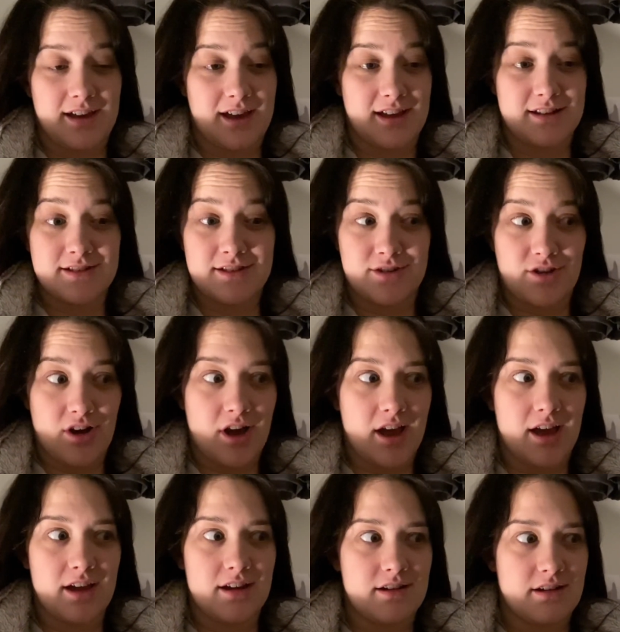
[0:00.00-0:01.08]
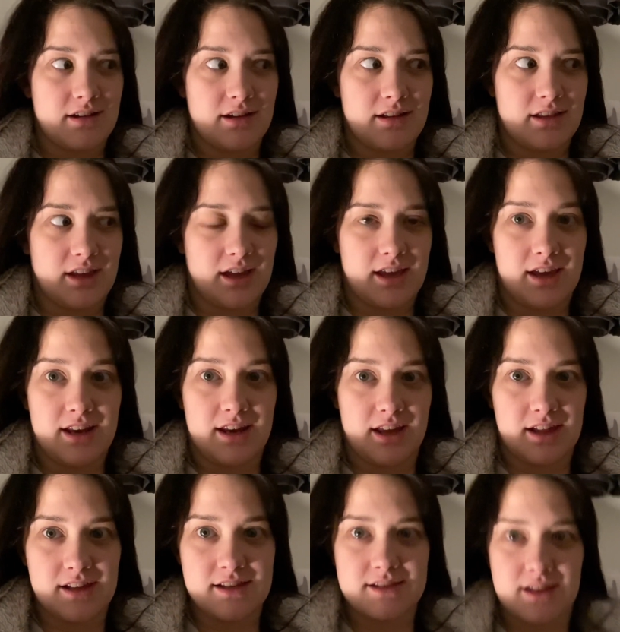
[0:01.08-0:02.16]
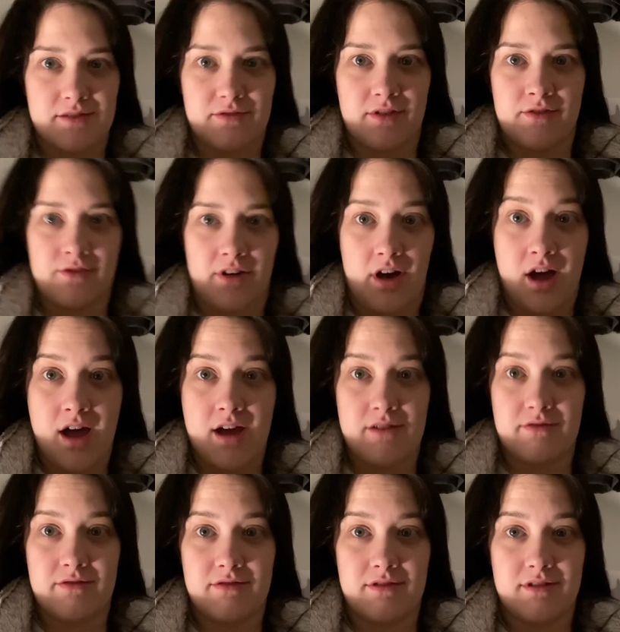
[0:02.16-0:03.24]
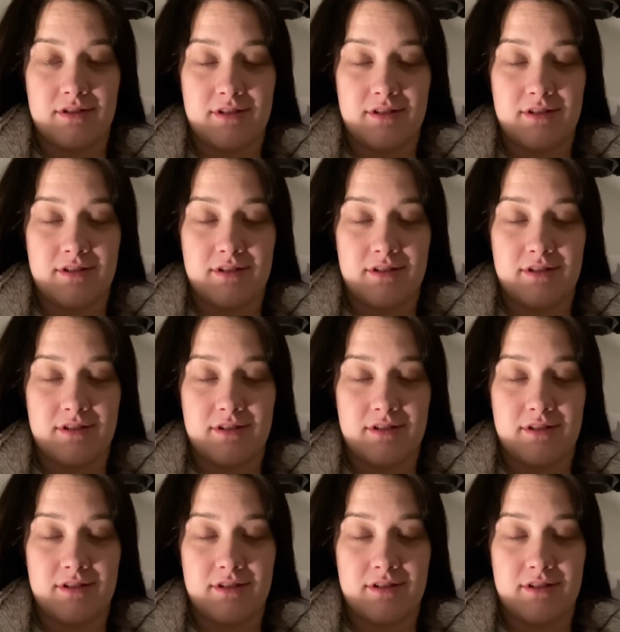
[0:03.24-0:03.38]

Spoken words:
And tonight, like, he nearly slept for 5.